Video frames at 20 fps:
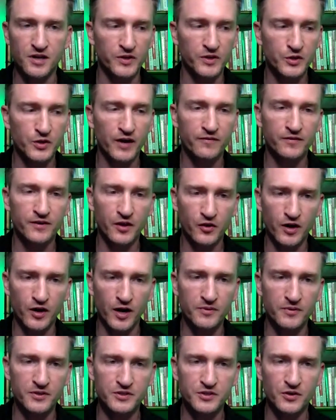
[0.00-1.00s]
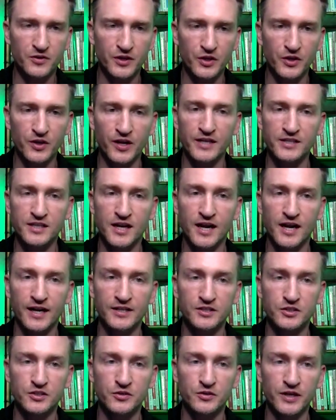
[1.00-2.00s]
we do have another episode that you guys can kind
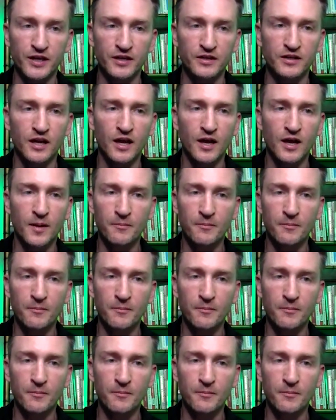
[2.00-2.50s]
of tune in.